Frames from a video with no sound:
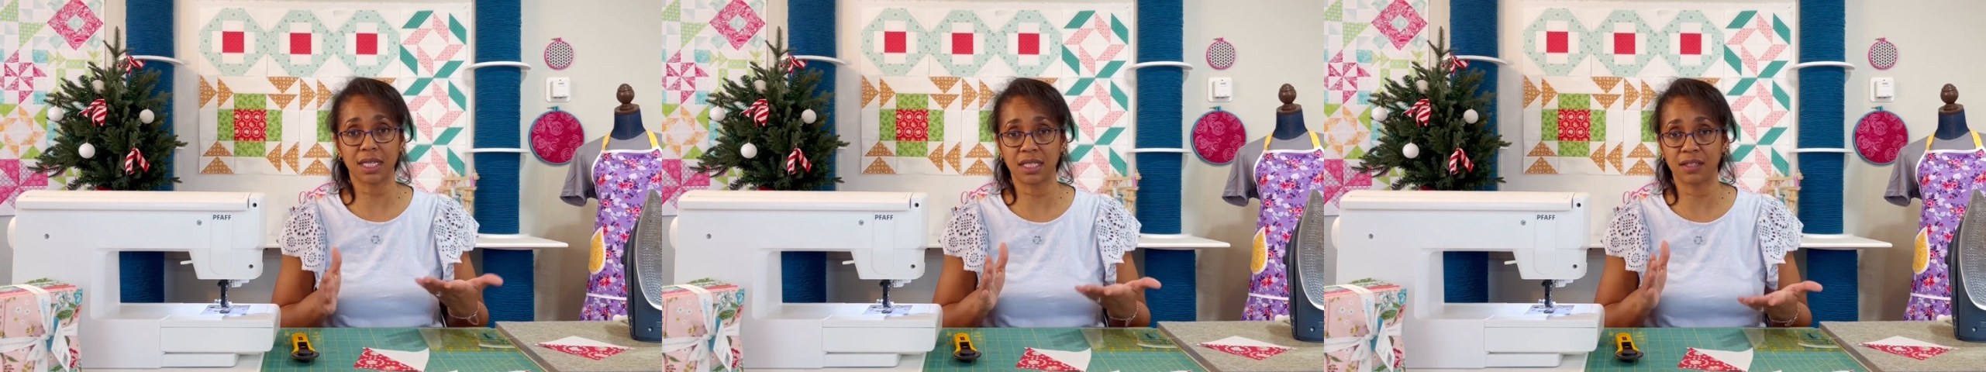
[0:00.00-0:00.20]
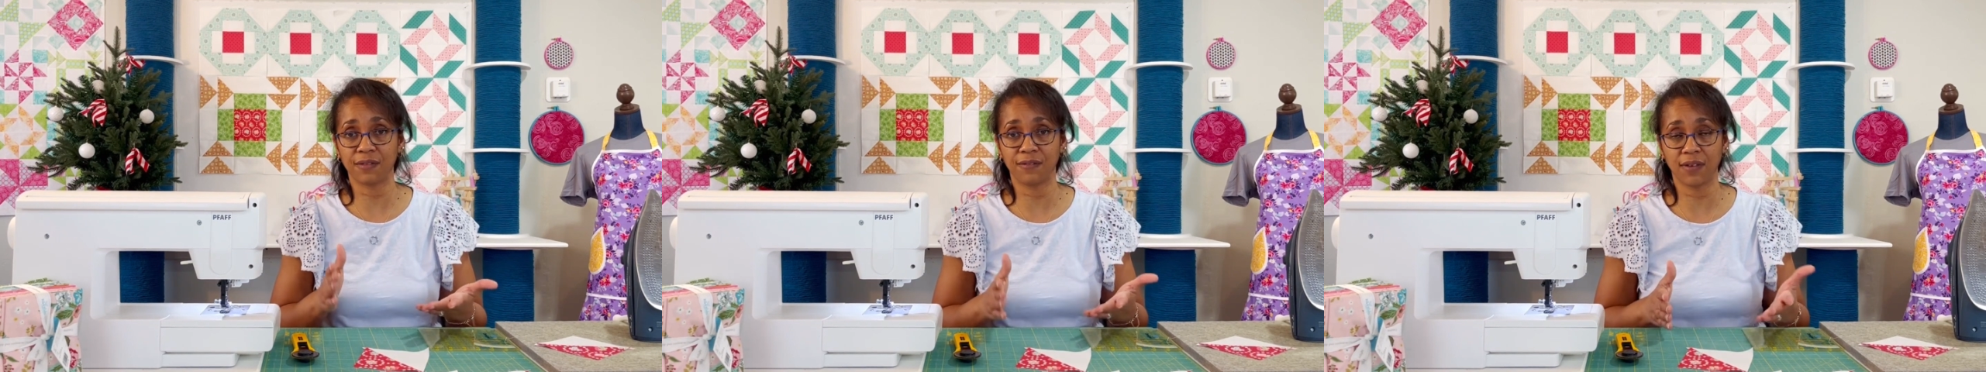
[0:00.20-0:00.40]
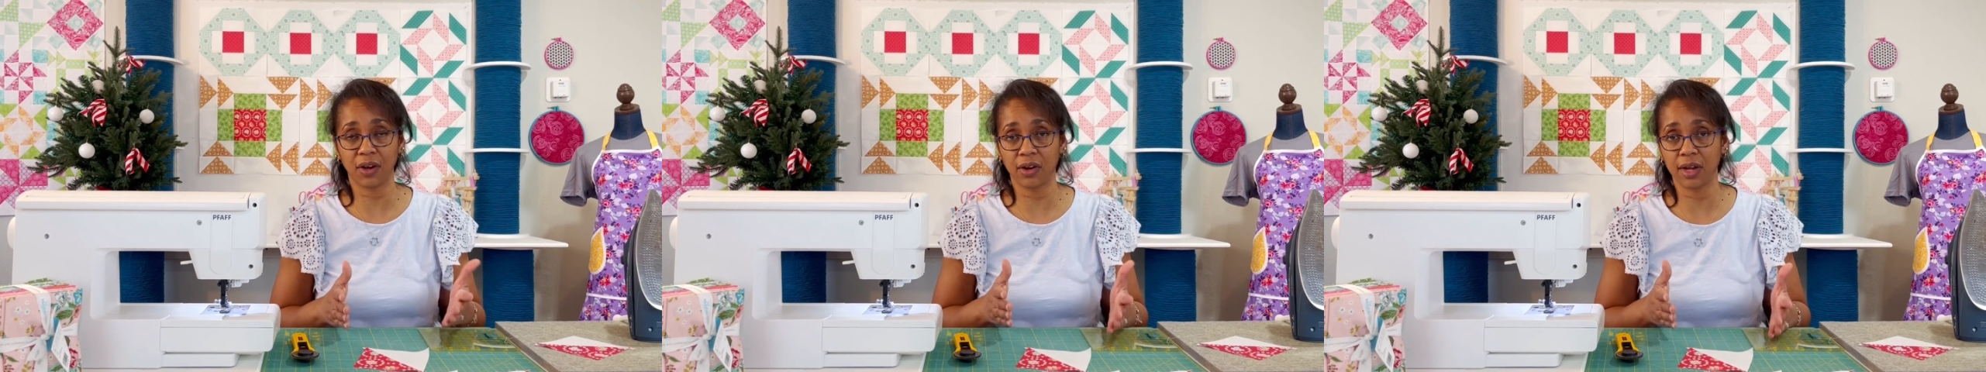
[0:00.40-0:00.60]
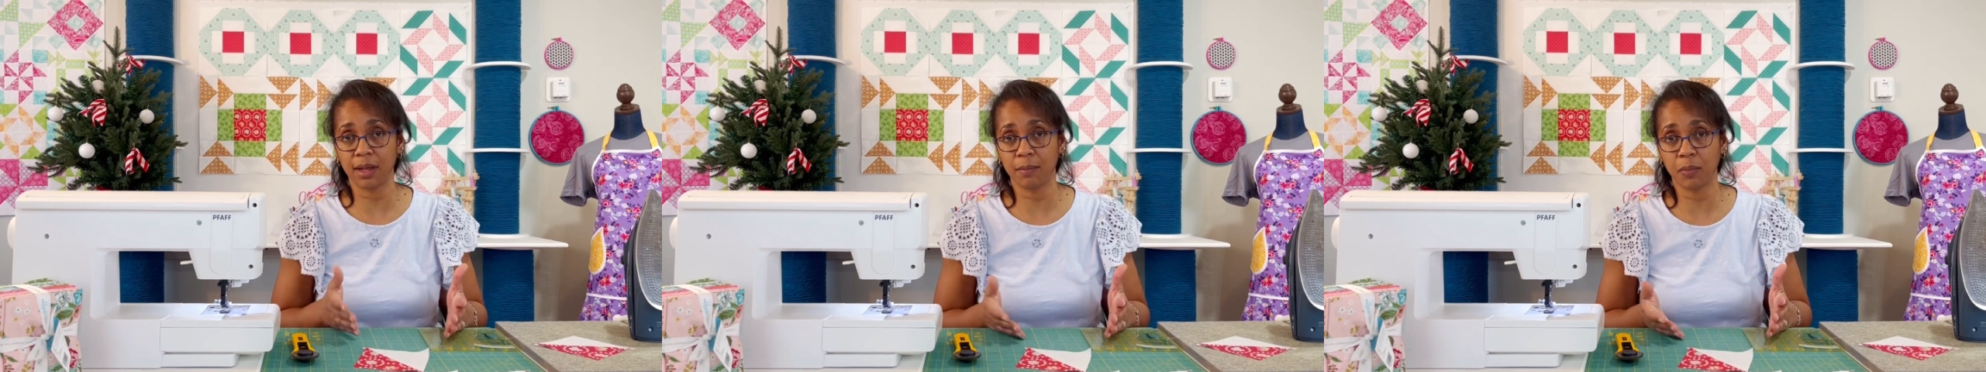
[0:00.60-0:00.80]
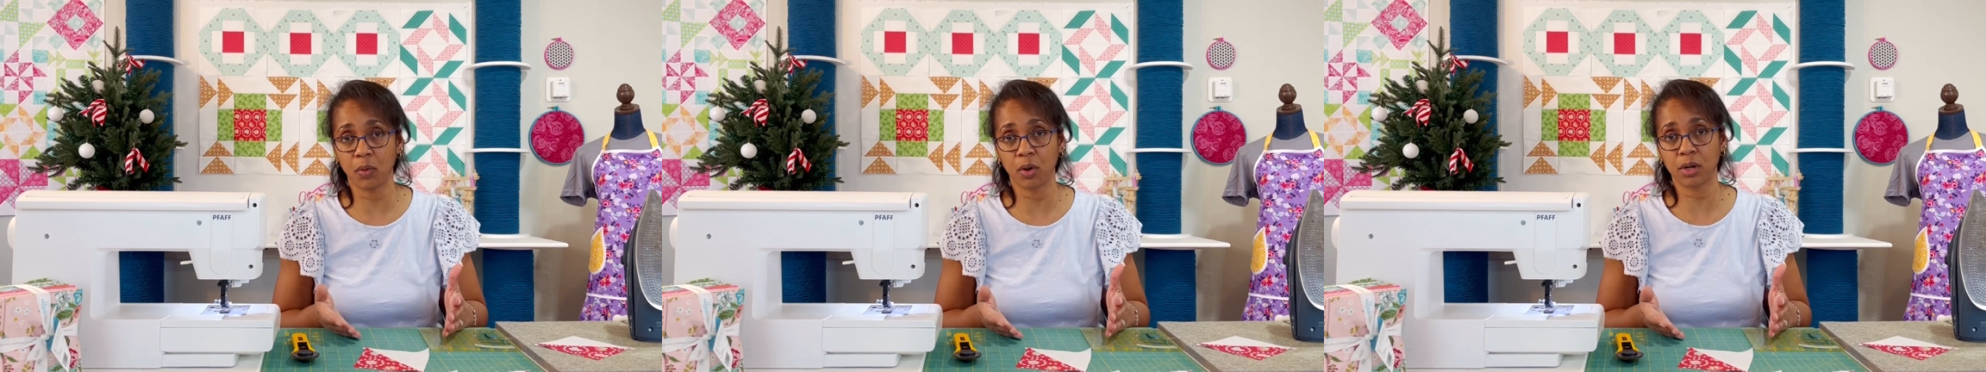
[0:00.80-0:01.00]
is a very
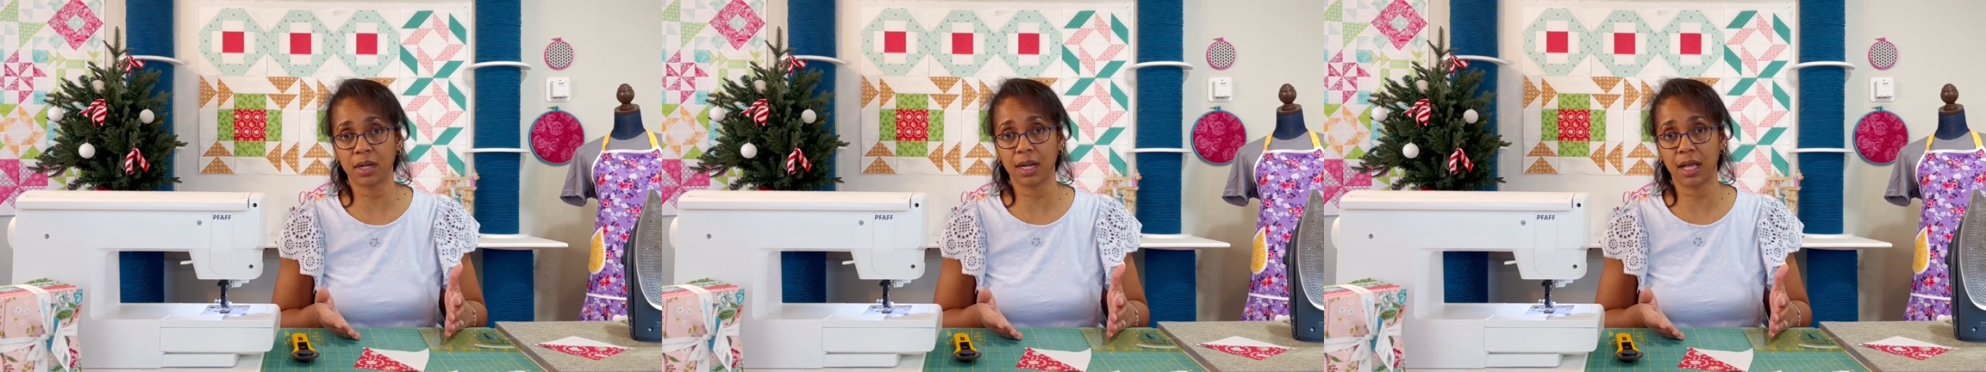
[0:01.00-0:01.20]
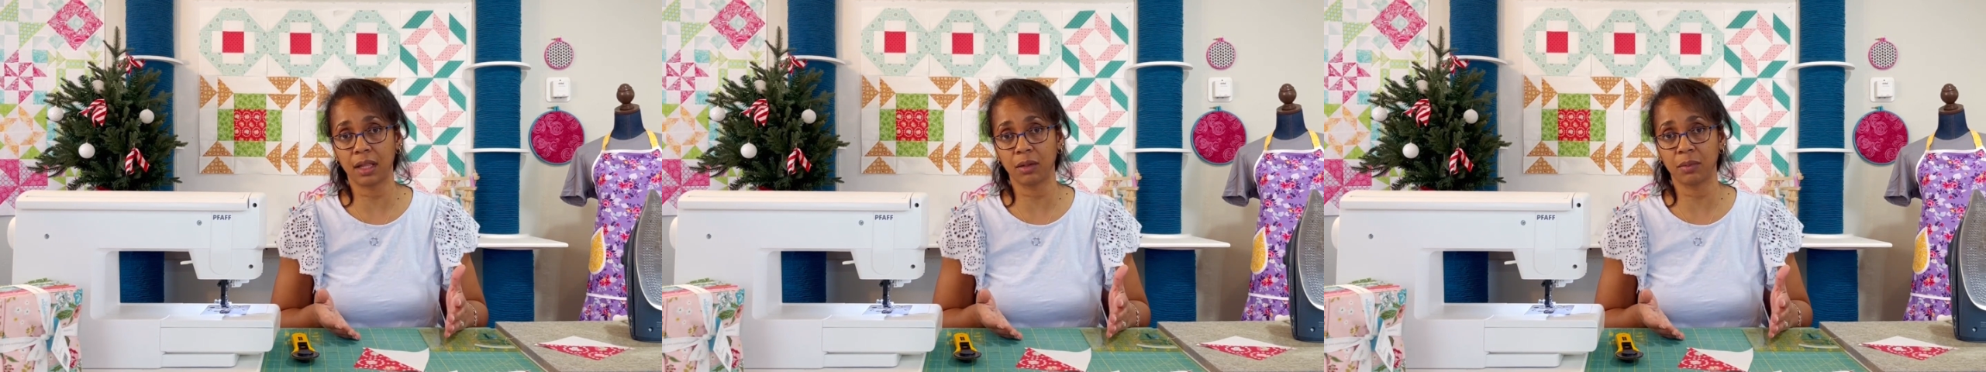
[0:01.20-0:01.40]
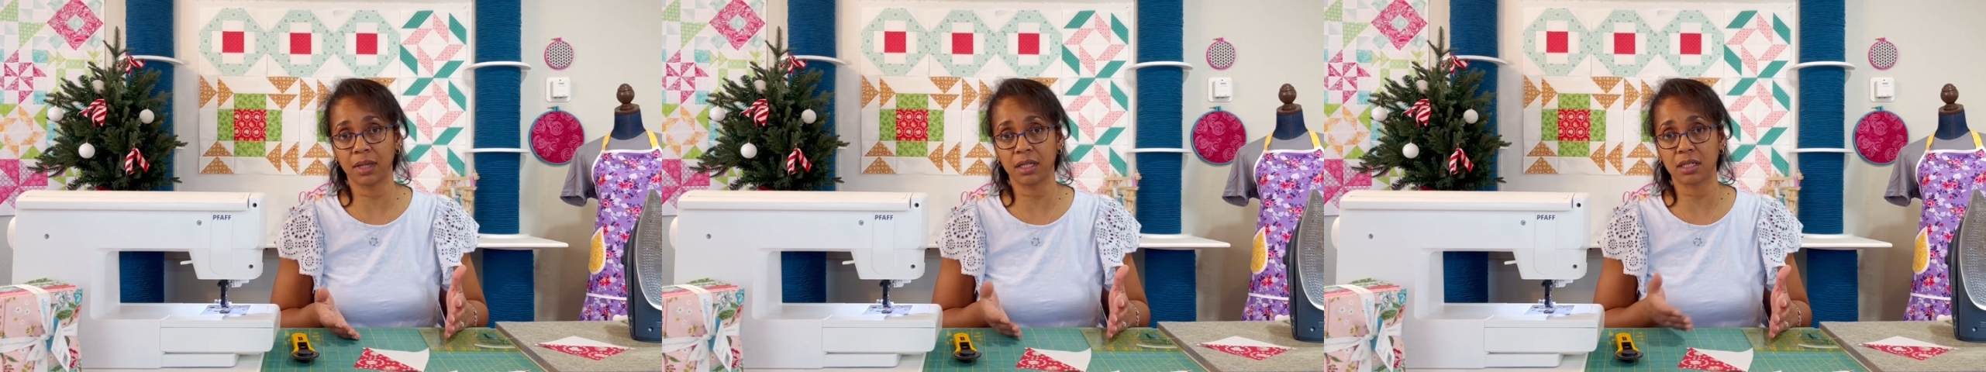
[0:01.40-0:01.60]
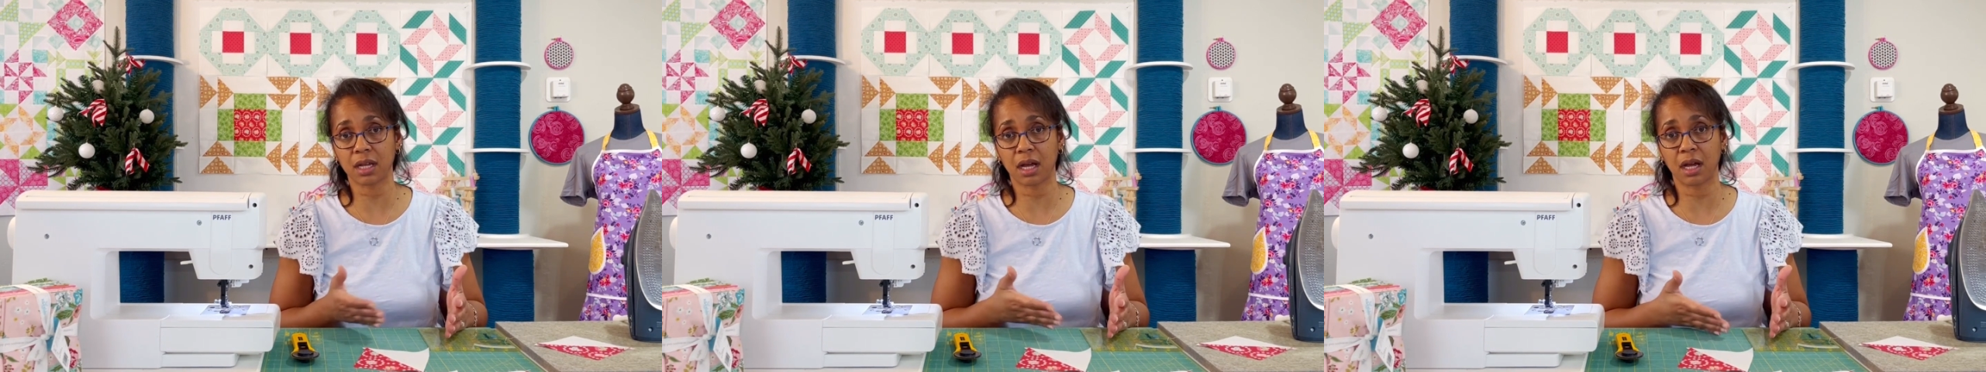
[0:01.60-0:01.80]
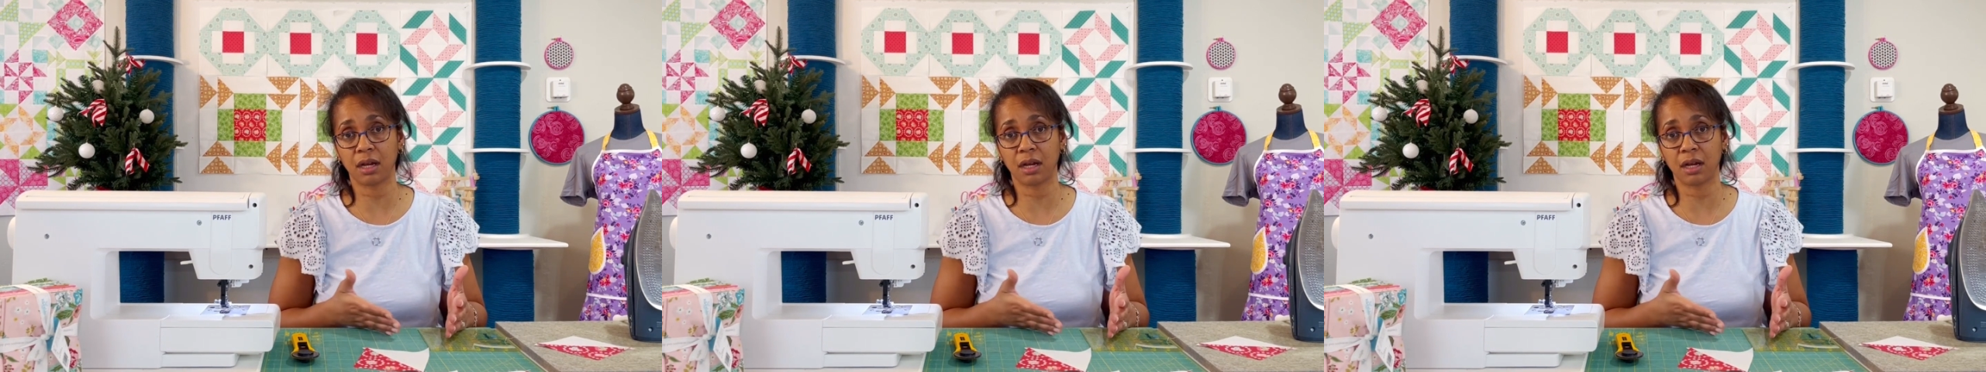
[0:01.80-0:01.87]
important element